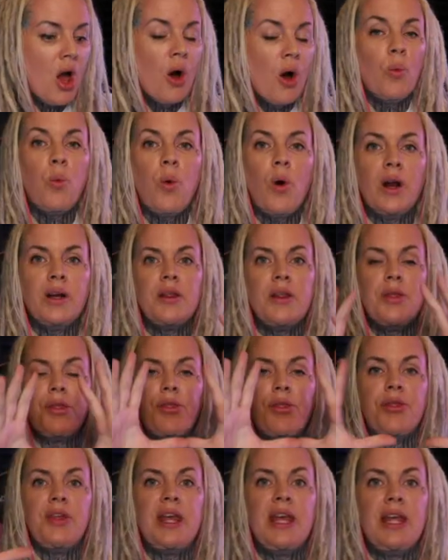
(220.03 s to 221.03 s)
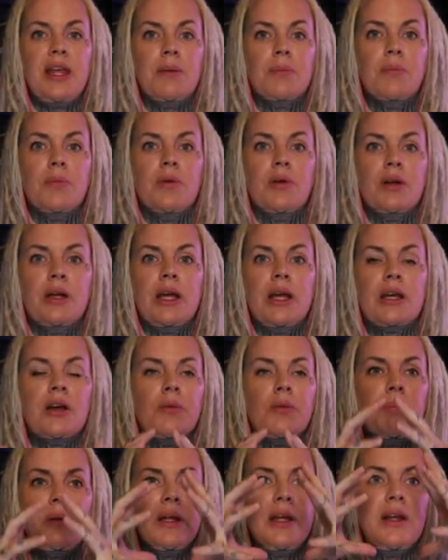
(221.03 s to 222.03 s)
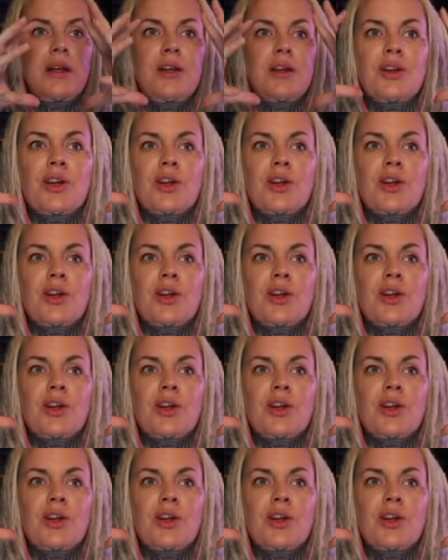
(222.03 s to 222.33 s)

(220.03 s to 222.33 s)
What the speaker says: One theme. It could be,